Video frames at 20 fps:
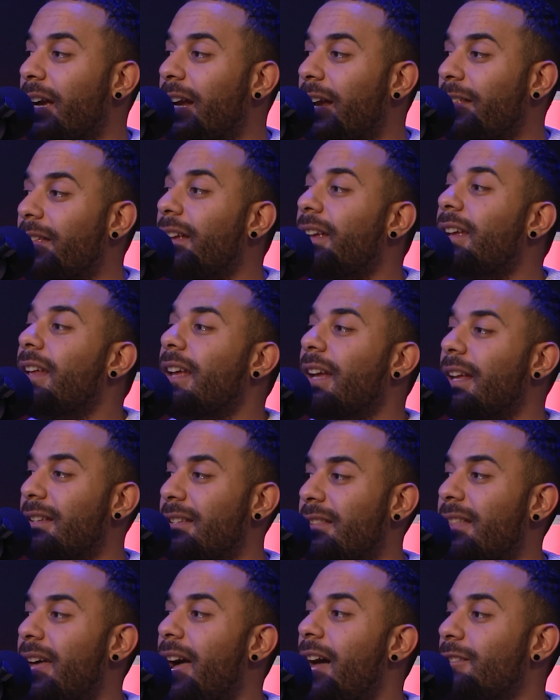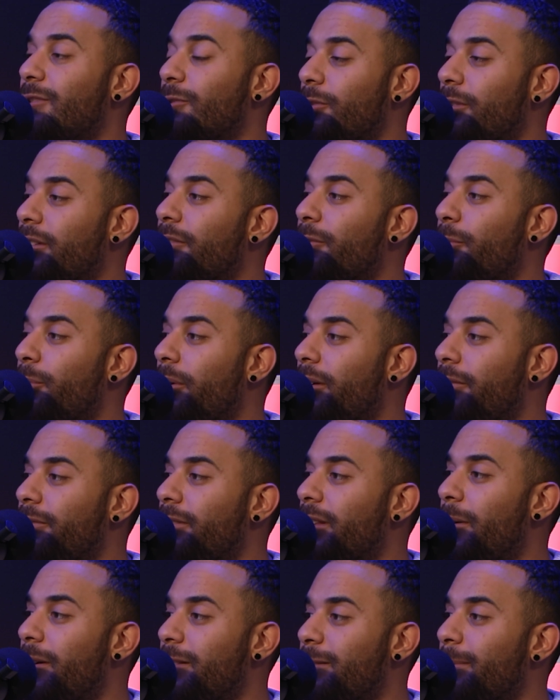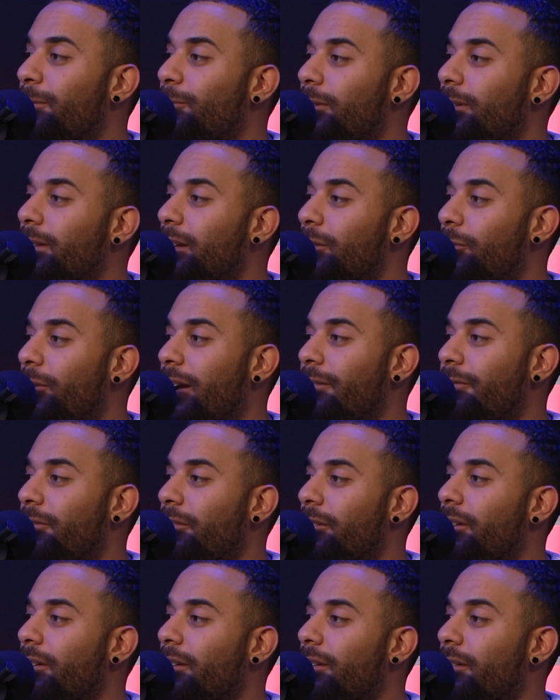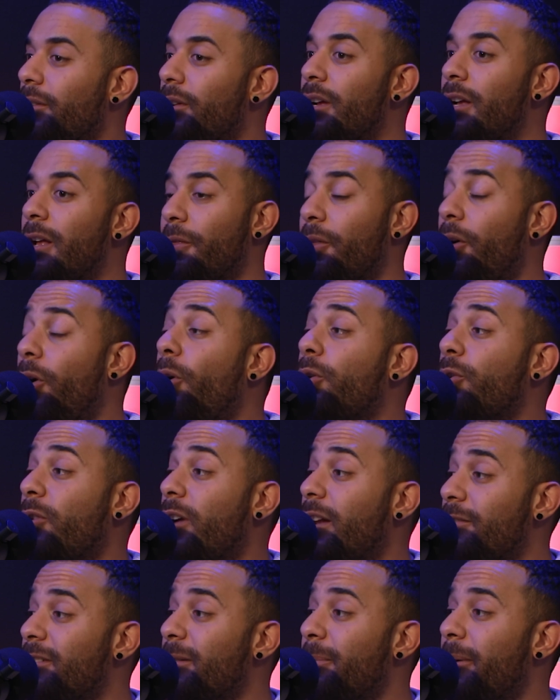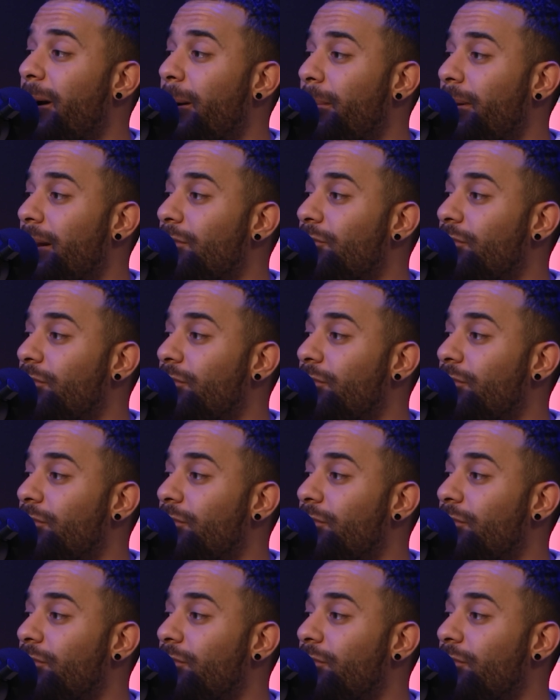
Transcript: And I think getting into that sort of workflow has been really great for the whole creative department in